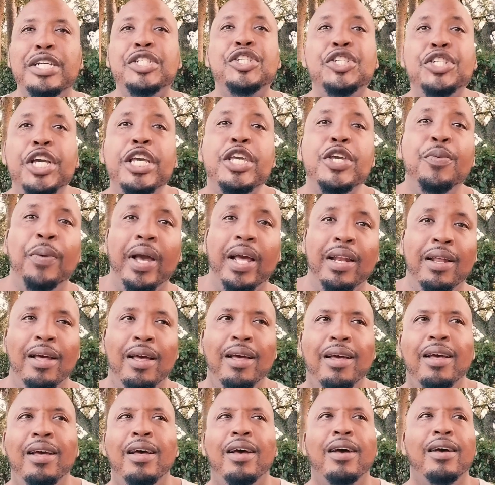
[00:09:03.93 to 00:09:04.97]
ingenuine.
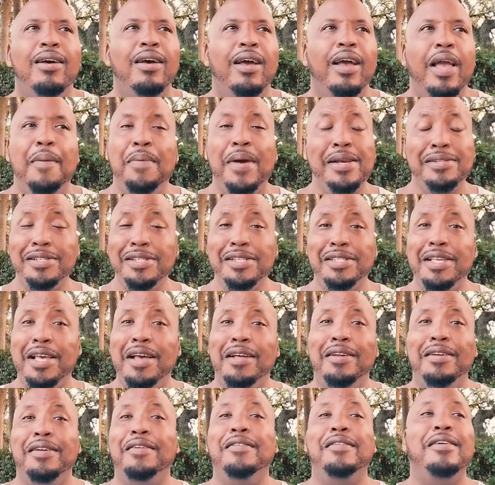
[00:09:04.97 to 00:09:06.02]
And basically
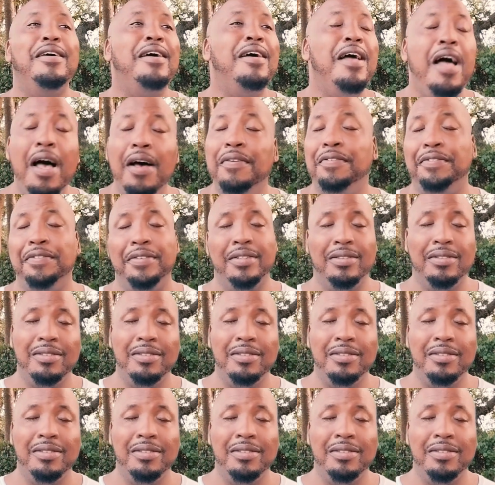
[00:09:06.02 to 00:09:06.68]
said, F